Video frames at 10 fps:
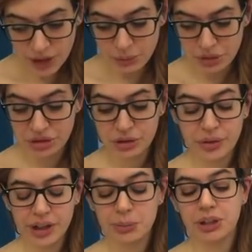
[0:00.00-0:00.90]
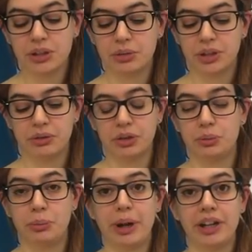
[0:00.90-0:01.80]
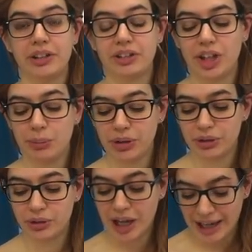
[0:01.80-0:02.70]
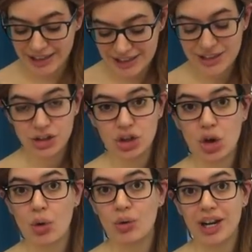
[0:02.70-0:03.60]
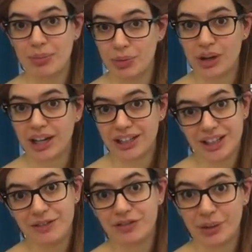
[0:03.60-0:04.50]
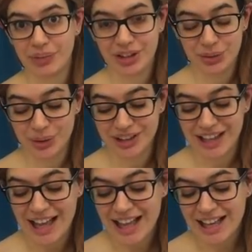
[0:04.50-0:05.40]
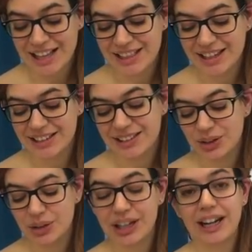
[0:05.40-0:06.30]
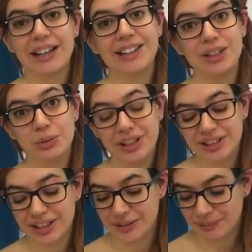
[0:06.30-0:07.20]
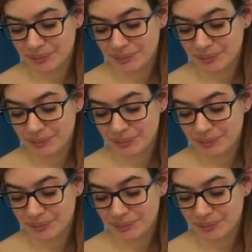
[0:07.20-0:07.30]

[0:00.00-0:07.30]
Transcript: which is funny because when I was preparing this episode, I didn't know la morale came from this one. And that's Le Rat et l'Huître.